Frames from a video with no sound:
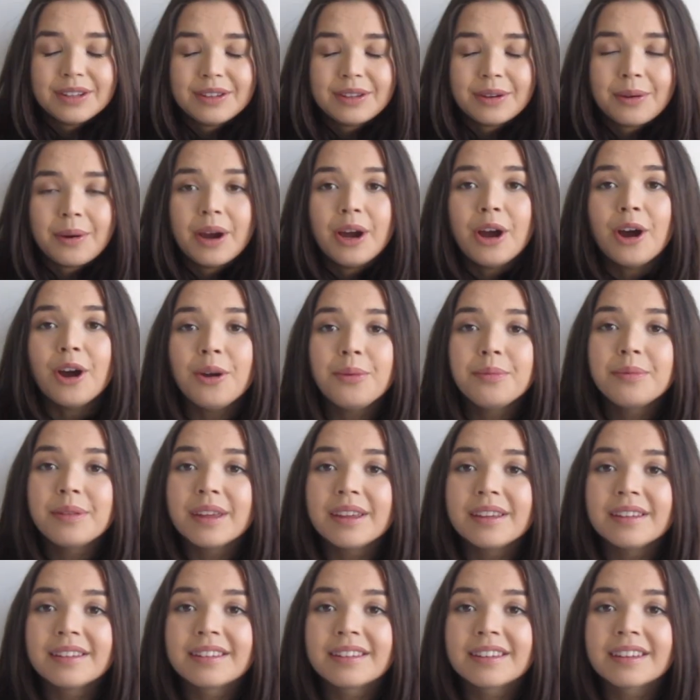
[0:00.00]
So I hope
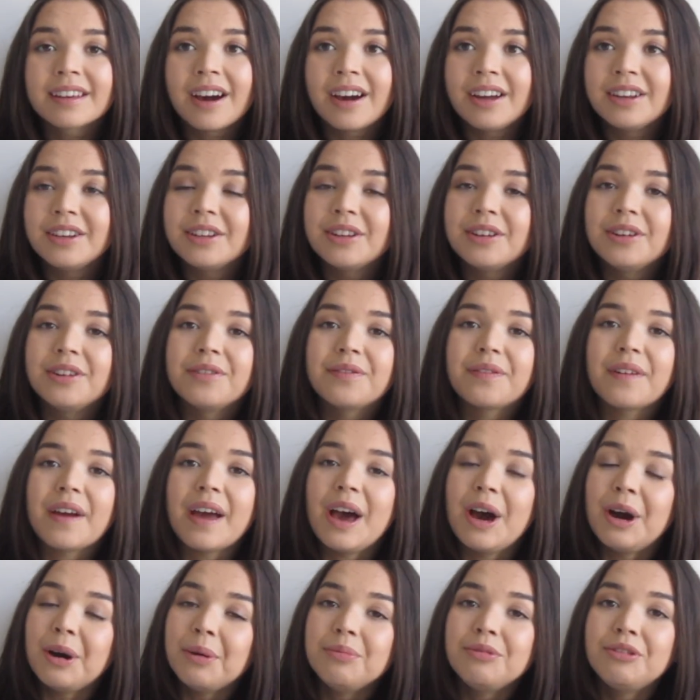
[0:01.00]
this kind of
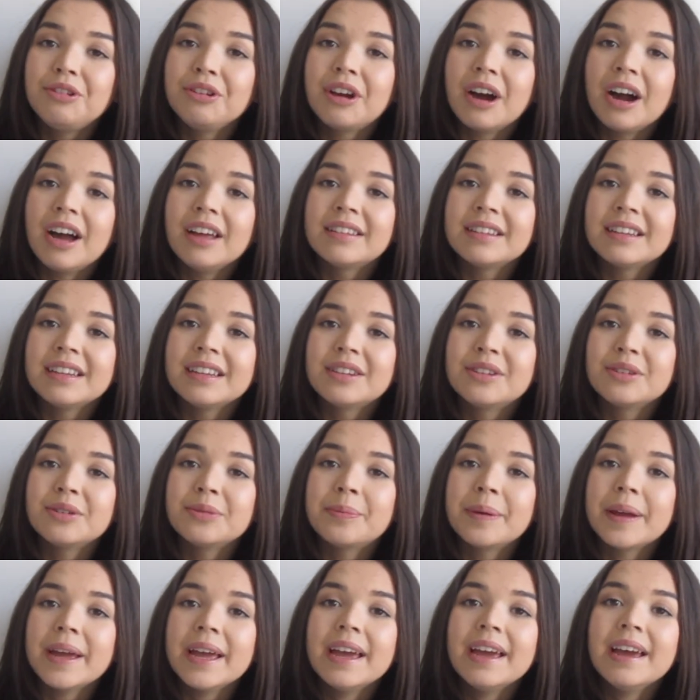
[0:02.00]
helped you guys a little
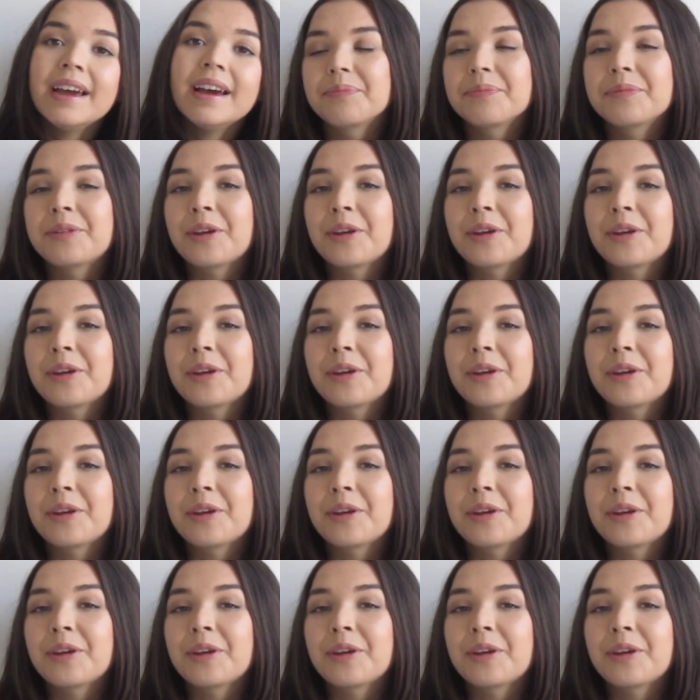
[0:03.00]
bit.